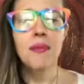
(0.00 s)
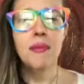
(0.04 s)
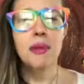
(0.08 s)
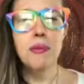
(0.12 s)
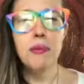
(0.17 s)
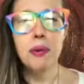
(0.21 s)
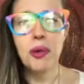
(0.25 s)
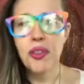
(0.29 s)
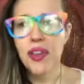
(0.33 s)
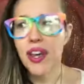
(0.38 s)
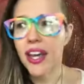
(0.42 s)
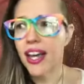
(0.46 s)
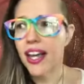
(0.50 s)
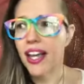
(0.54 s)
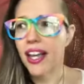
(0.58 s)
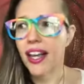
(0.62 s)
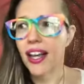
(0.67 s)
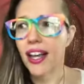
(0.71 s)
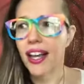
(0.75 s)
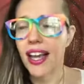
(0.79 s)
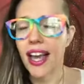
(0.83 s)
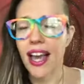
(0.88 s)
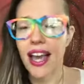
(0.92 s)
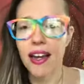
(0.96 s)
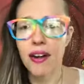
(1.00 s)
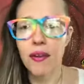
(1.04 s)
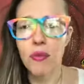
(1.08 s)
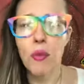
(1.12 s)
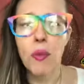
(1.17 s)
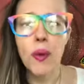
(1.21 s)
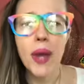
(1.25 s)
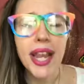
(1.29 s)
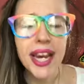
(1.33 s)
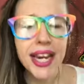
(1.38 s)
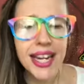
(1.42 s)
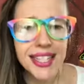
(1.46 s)
people that
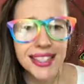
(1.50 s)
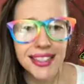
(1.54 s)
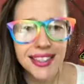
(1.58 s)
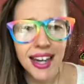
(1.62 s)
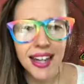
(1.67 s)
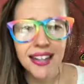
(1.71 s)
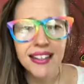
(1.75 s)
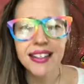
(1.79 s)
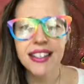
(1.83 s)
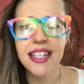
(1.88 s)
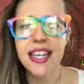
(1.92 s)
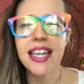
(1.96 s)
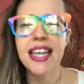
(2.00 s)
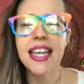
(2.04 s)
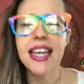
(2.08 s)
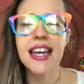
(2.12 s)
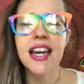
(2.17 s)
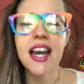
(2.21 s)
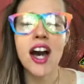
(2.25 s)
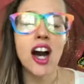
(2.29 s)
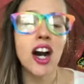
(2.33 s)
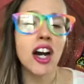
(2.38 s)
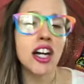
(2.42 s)
can witness us in